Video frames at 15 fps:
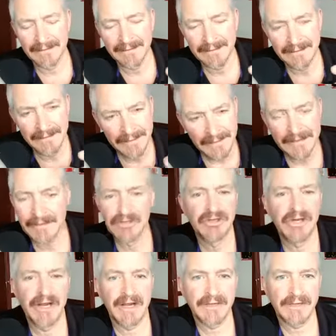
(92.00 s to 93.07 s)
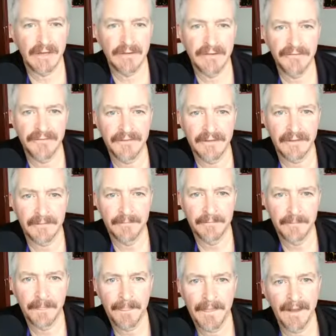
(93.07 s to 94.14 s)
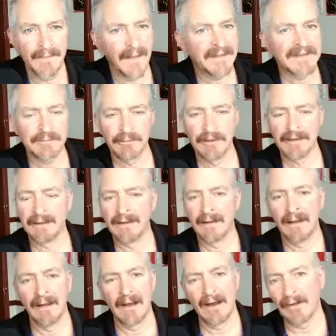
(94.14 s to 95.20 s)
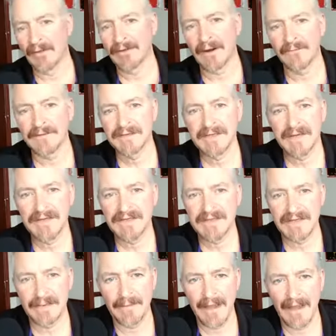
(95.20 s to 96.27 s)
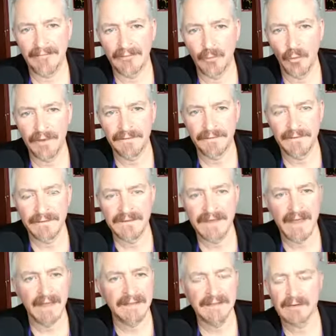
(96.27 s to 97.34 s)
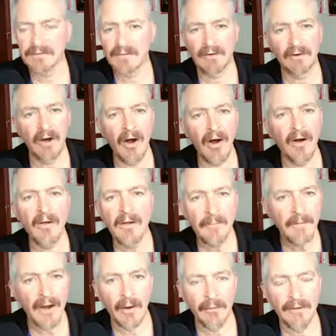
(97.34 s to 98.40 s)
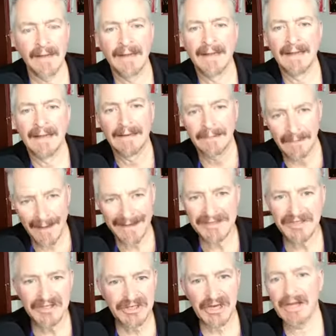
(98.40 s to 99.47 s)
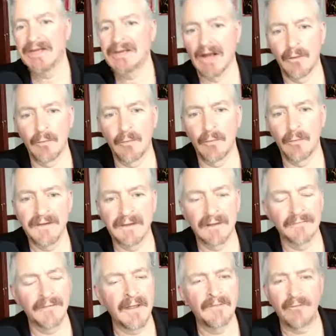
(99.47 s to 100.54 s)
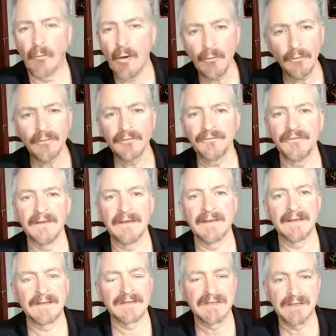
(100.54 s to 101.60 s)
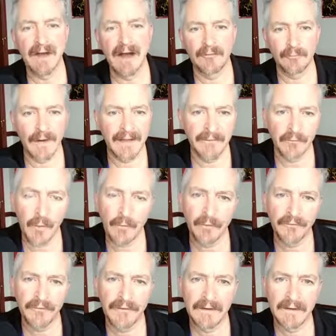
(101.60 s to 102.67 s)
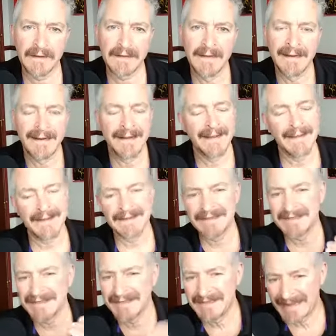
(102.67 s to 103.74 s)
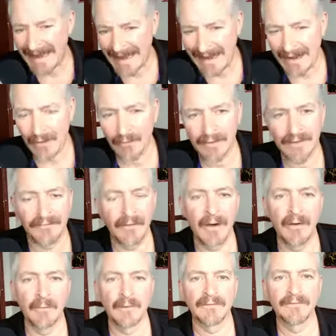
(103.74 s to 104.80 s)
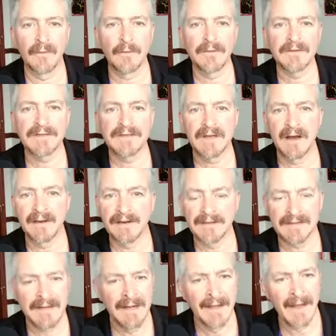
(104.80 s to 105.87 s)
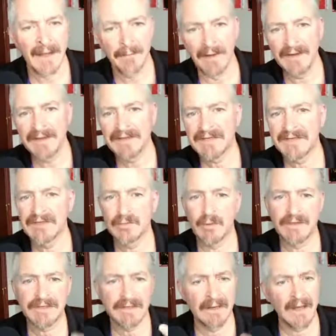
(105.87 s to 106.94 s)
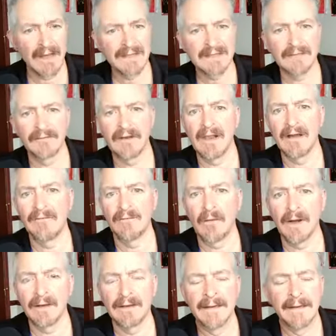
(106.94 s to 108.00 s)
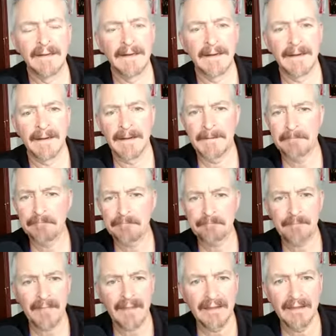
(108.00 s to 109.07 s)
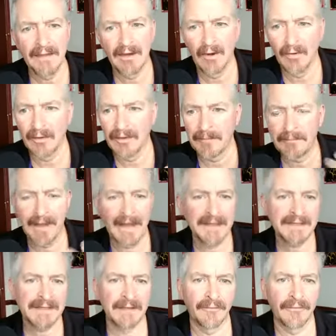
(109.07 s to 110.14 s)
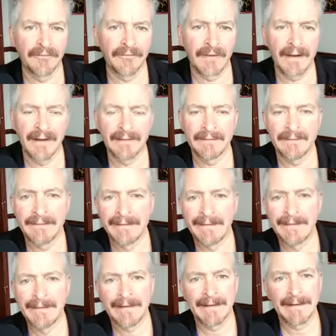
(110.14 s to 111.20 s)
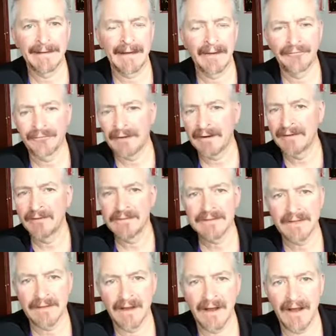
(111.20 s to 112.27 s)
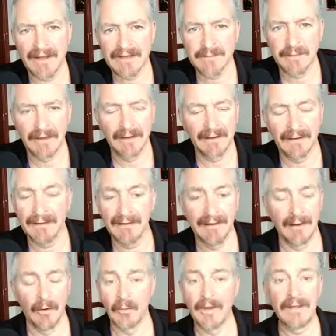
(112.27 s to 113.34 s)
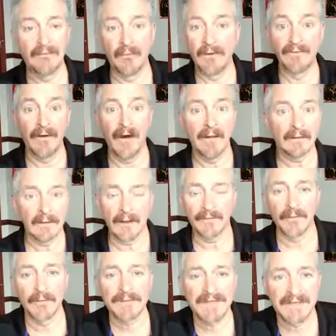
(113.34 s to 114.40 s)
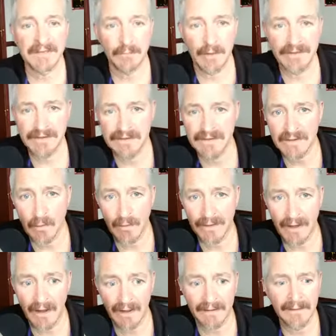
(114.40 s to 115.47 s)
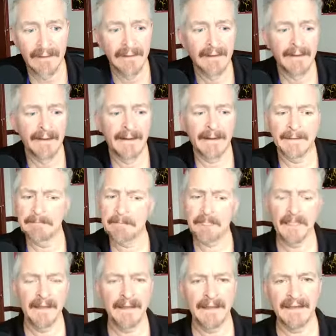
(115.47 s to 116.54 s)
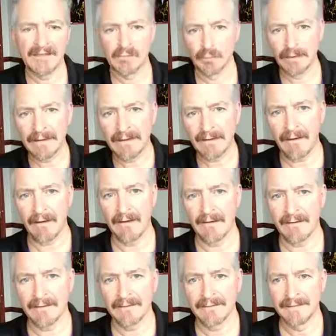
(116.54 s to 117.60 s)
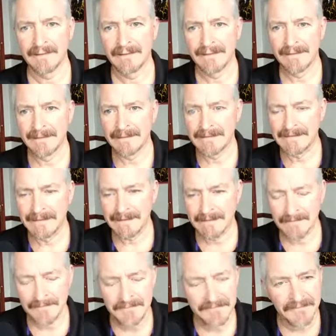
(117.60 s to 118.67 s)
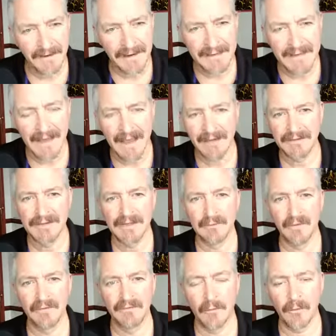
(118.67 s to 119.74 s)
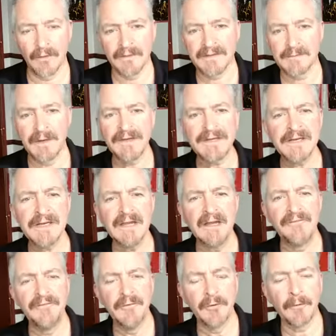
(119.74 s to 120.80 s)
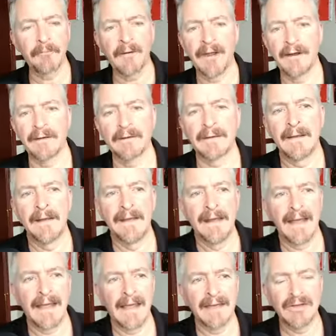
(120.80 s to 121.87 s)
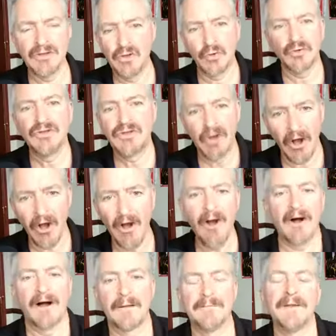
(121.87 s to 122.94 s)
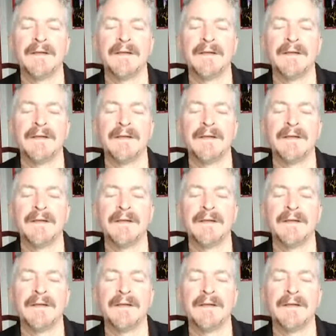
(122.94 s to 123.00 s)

you can change how you feel. And that's really all the conversations I'm having with you these days. They're all about let's change how we feel. If what we're feeling is not right, if what we're feeling is down, if all we're focused on is a money situation, loss of a loved one, the passing of a friend who's in the hospital, we've all got those situations going on. It's really hard to find the energy to move forward, especially if you're a parent and your job